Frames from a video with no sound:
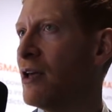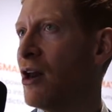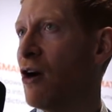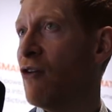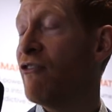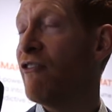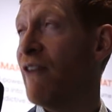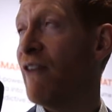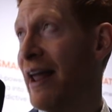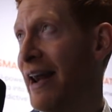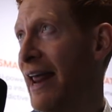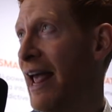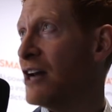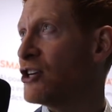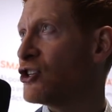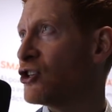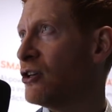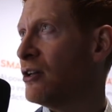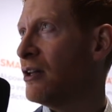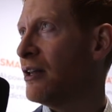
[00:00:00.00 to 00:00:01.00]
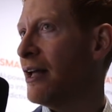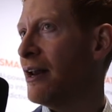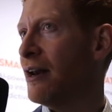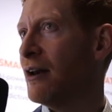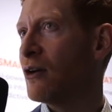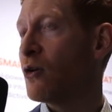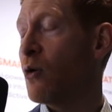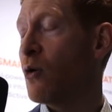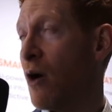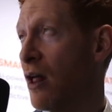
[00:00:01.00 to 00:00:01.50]
you know, financial
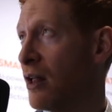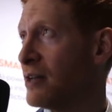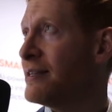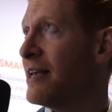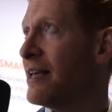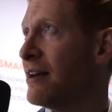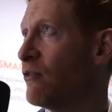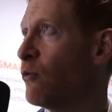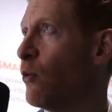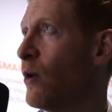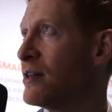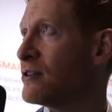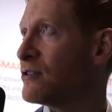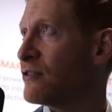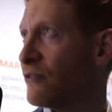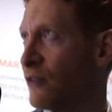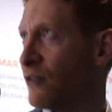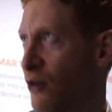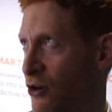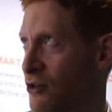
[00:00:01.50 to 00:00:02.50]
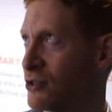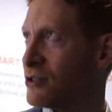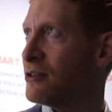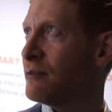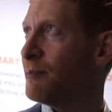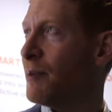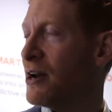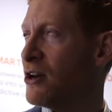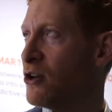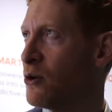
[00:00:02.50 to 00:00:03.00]
and qualitative wins
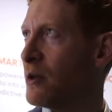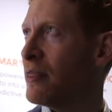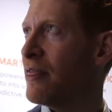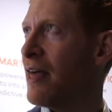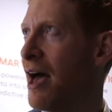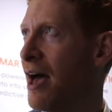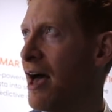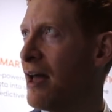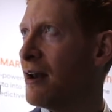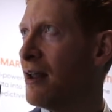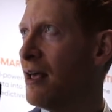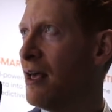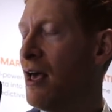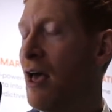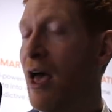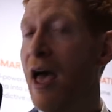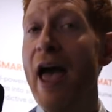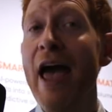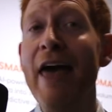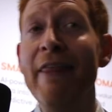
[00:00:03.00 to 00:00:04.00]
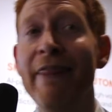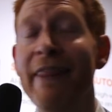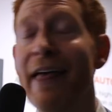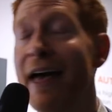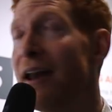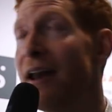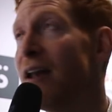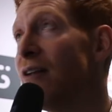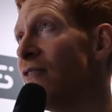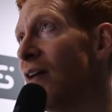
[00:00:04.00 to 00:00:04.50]
first by doing that, and
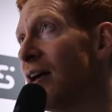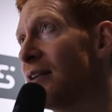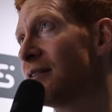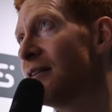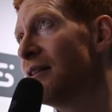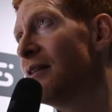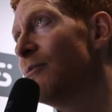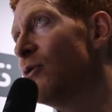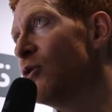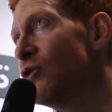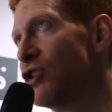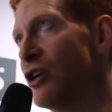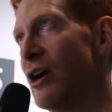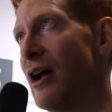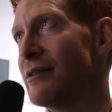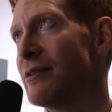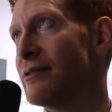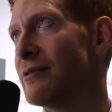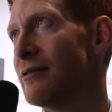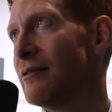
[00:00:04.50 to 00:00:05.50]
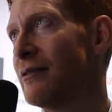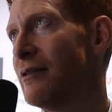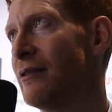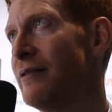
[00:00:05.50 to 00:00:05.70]
then invest in the moonshots.